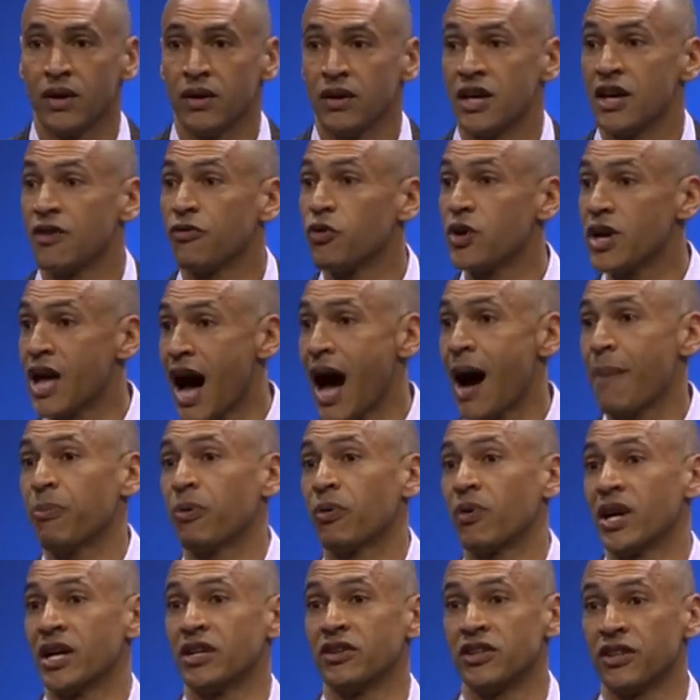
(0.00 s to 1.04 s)
if we
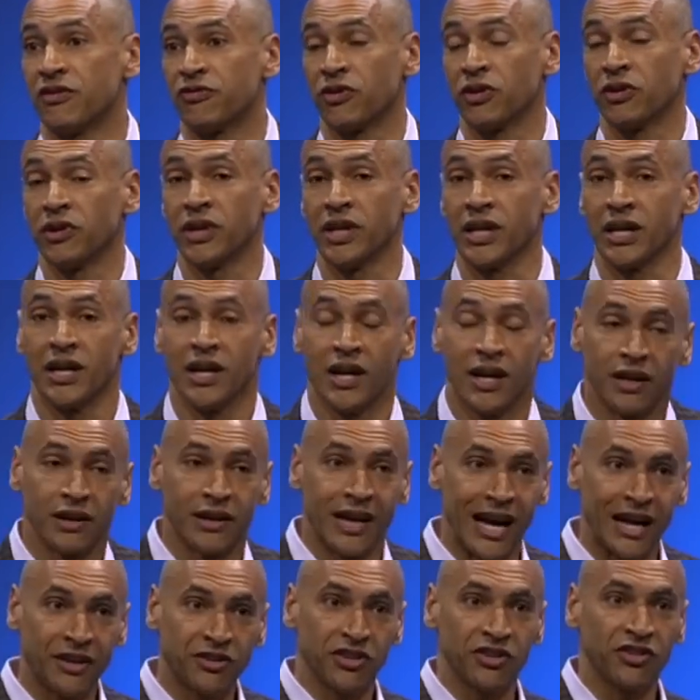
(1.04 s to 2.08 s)
operate differently,
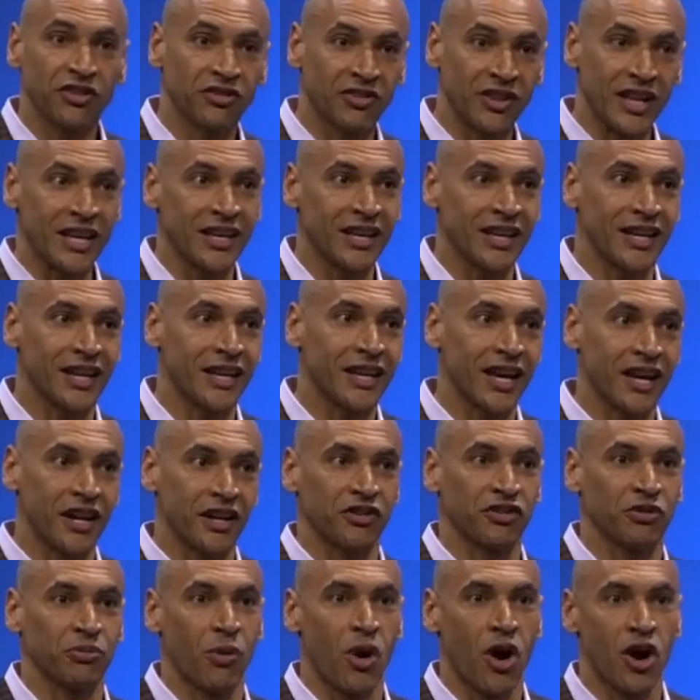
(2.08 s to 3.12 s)
not just thinking and getting
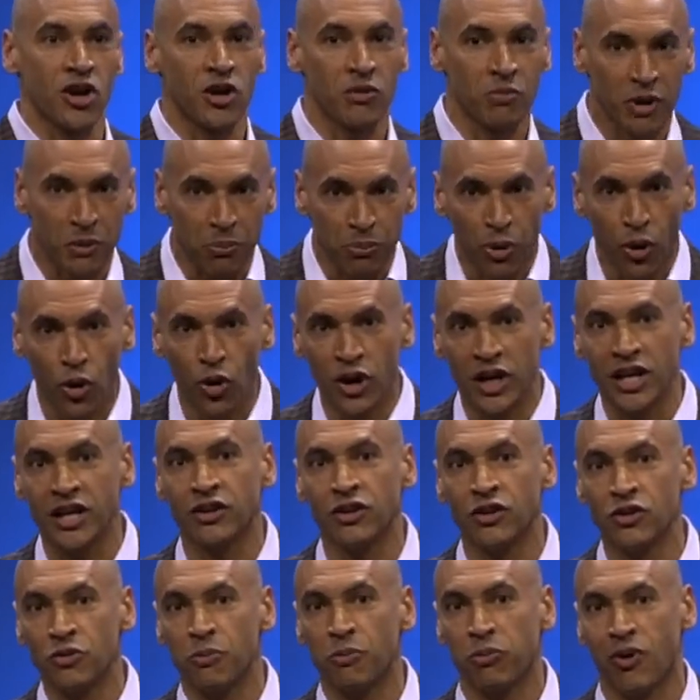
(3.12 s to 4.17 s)
smarter, but putting
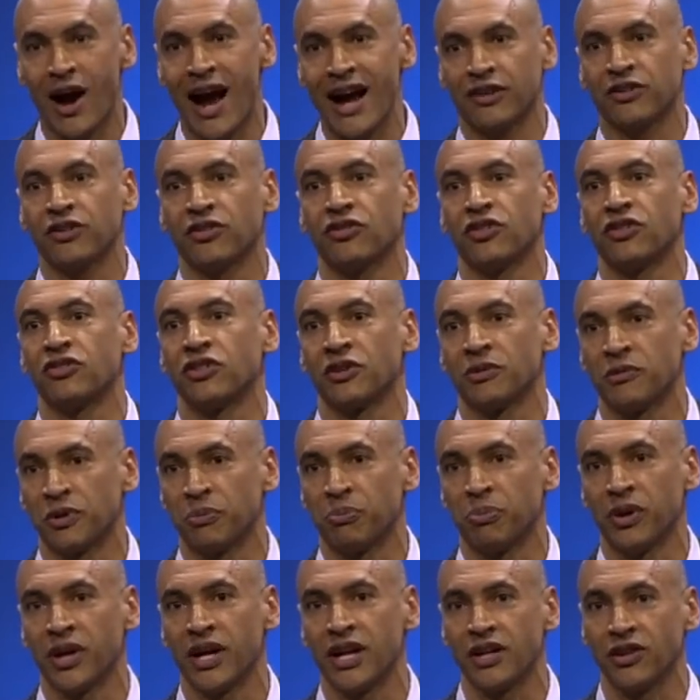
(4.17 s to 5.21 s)
new practices into
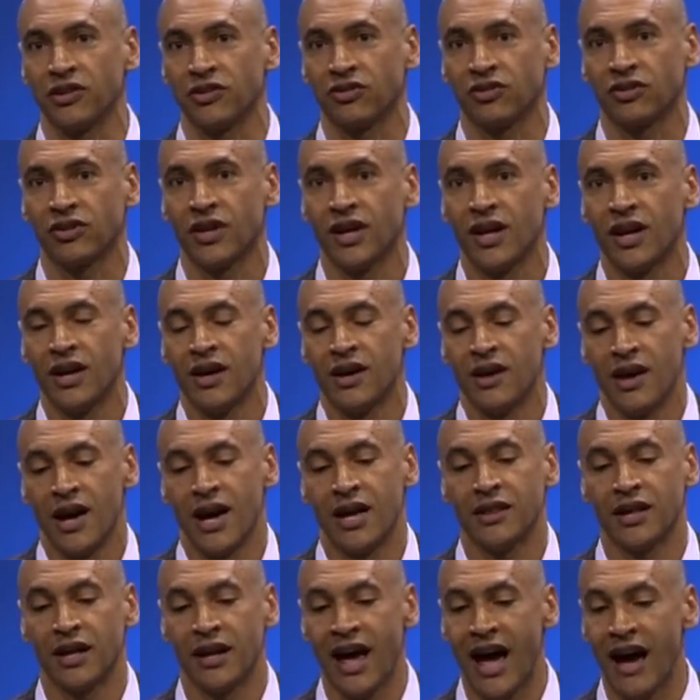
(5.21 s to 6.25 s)
place
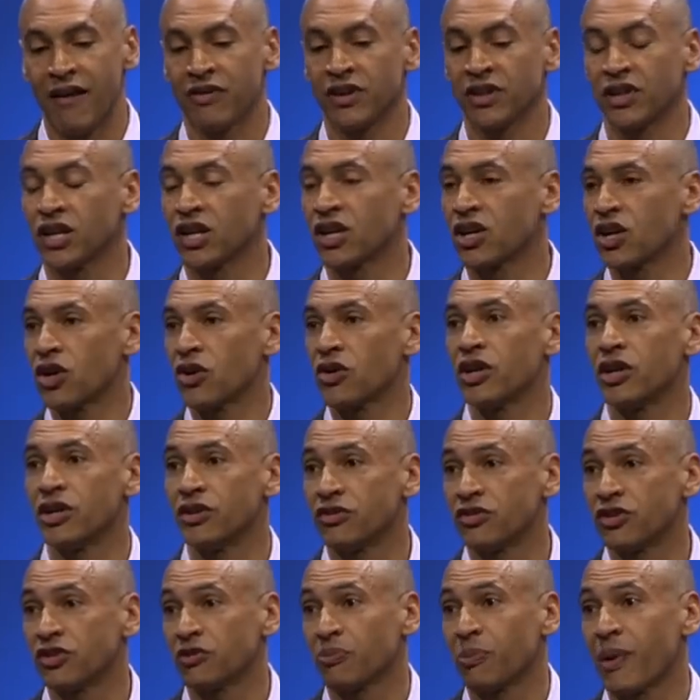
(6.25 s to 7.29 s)
and then having the
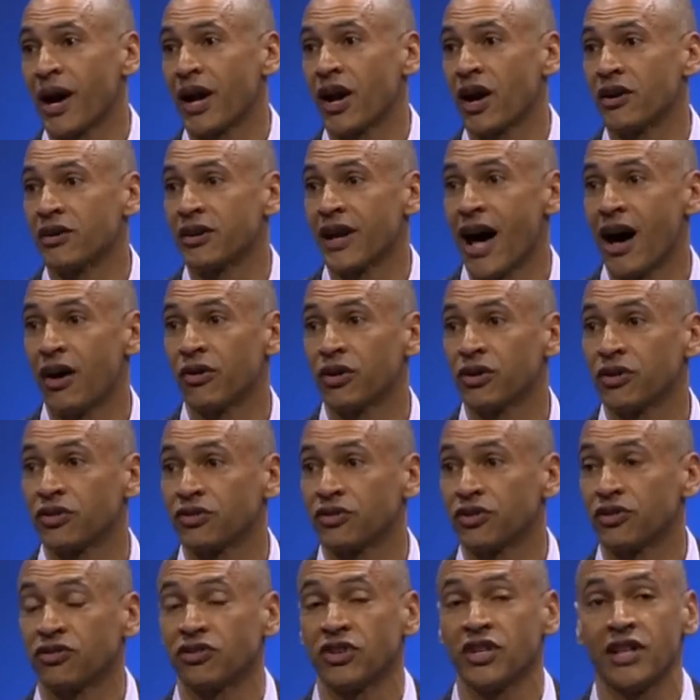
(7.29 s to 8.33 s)
courage, despite our doubters,
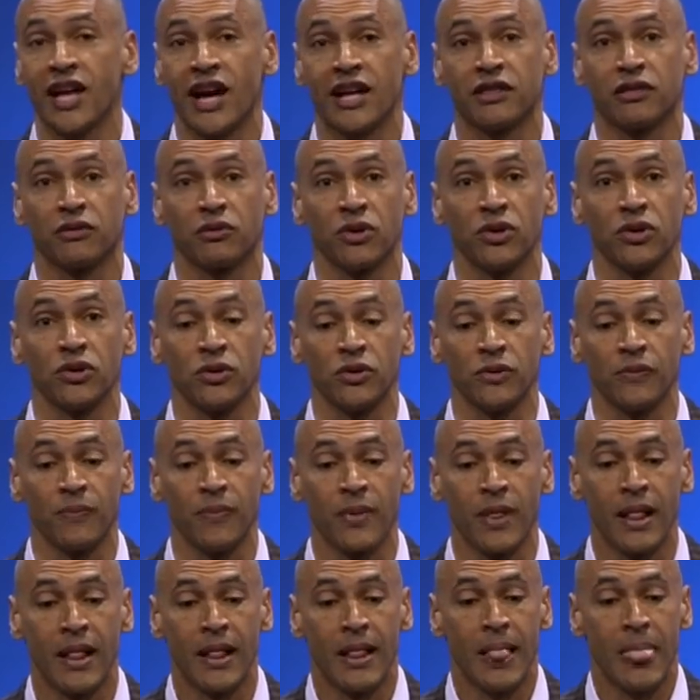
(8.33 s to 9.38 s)
to see that through,
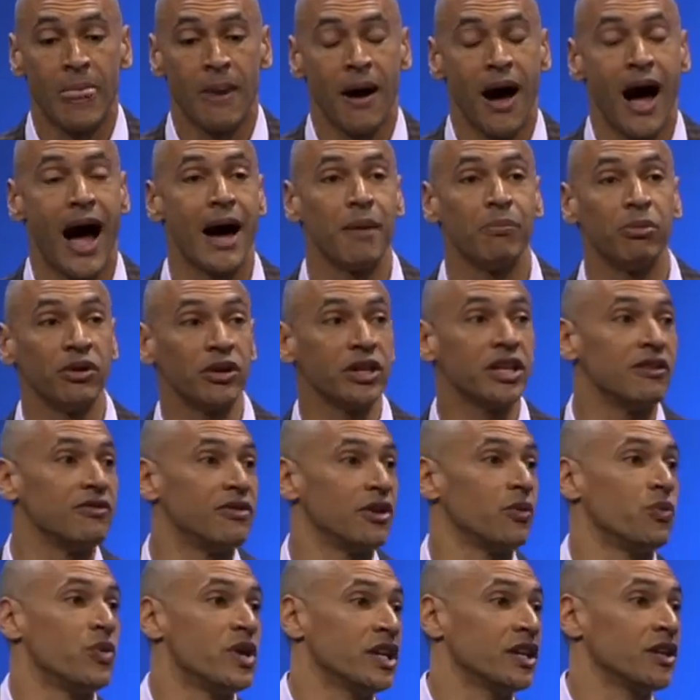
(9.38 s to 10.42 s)
I believe that
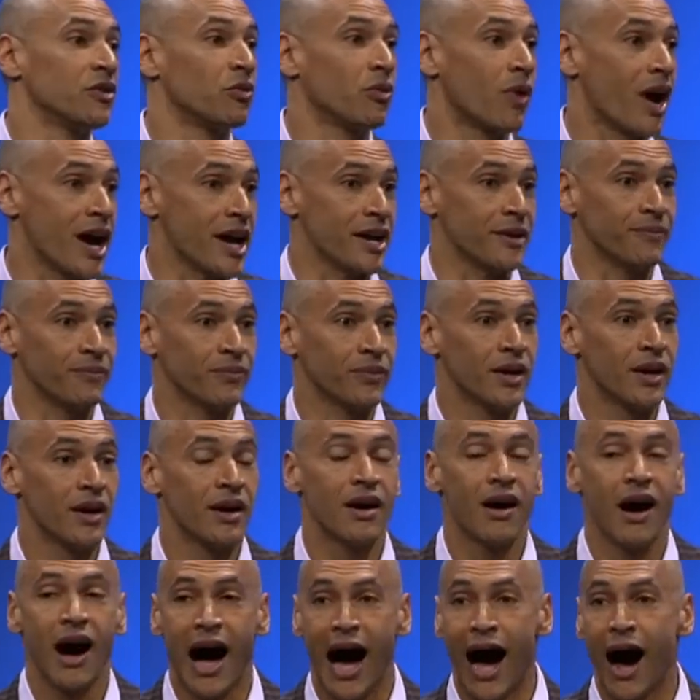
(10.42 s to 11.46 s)
we can write
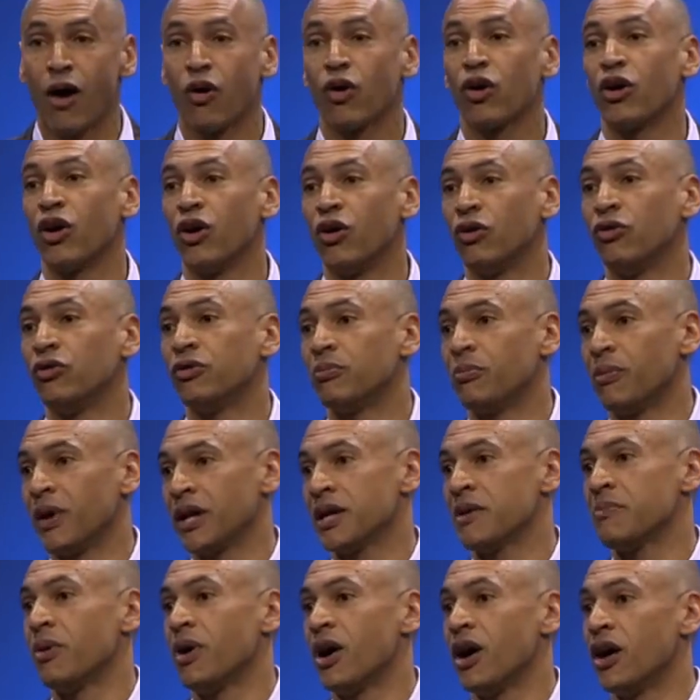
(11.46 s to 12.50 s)
our own
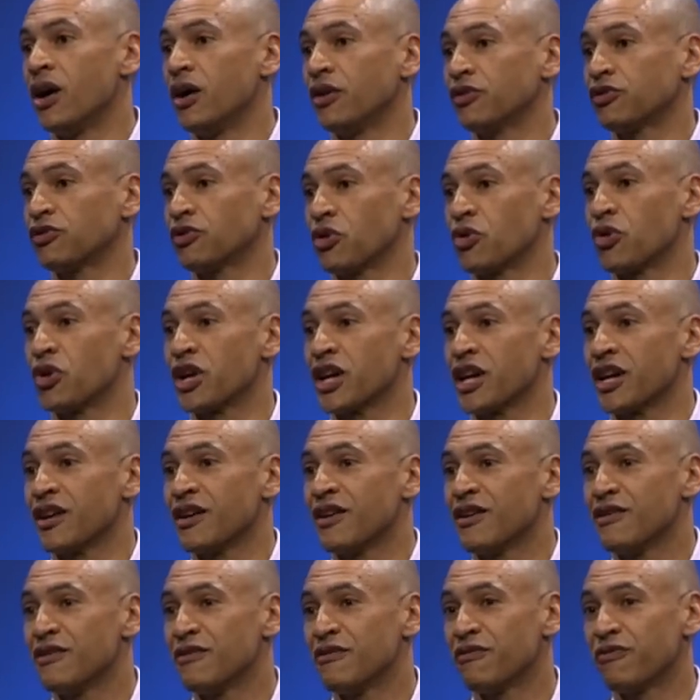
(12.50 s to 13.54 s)
Moneyball story
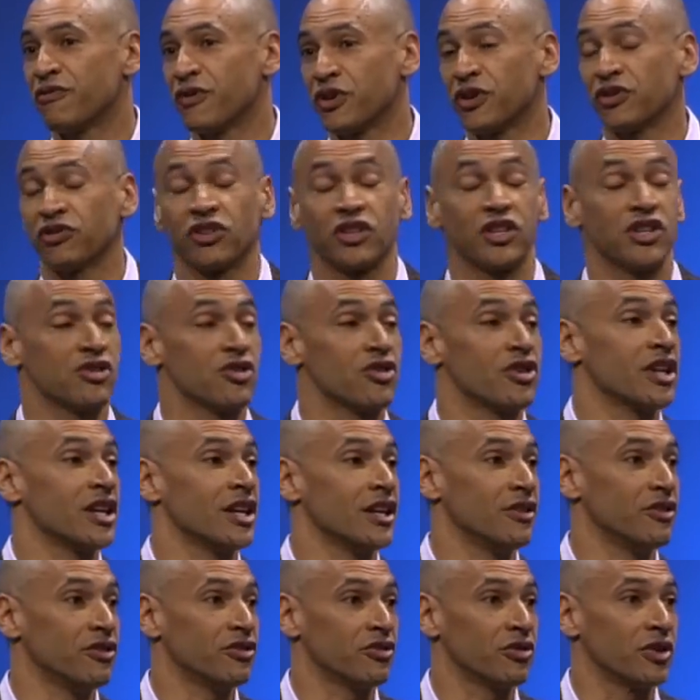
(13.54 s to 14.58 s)
for the security
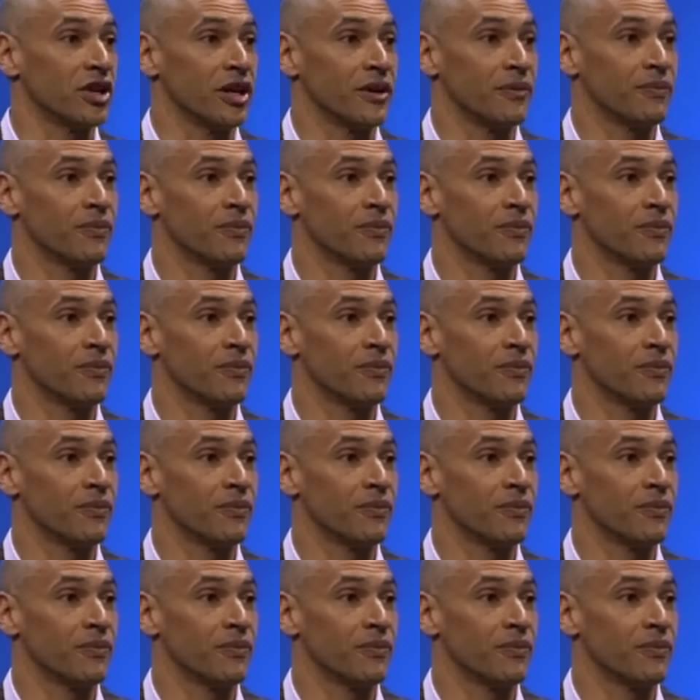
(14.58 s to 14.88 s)
industry.